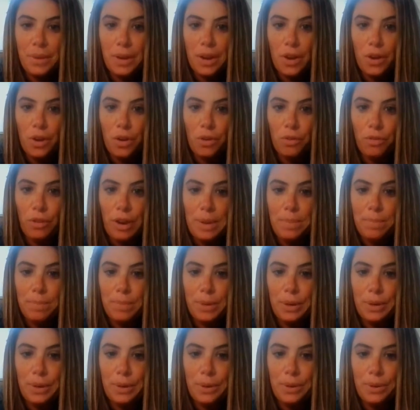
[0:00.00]
Got our
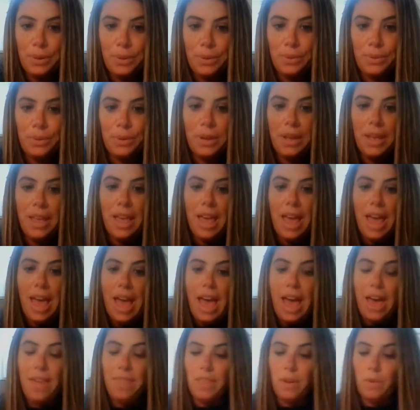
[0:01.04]
rainbow.
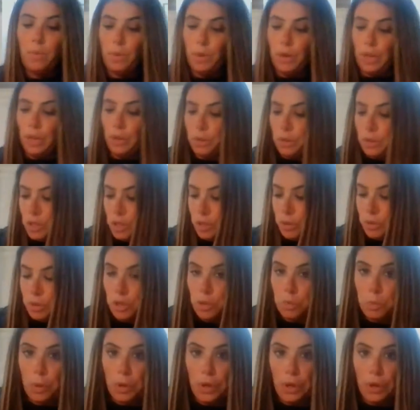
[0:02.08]
And then what you could do
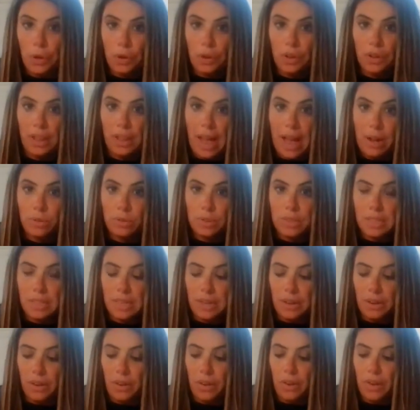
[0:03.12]
is put your clouds
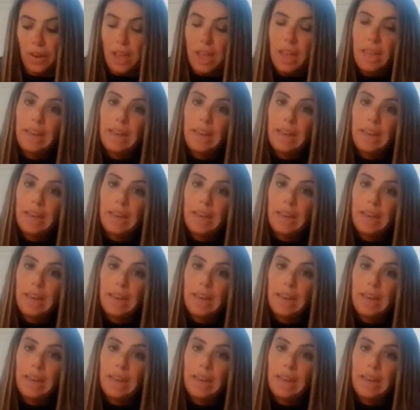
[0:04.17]
here.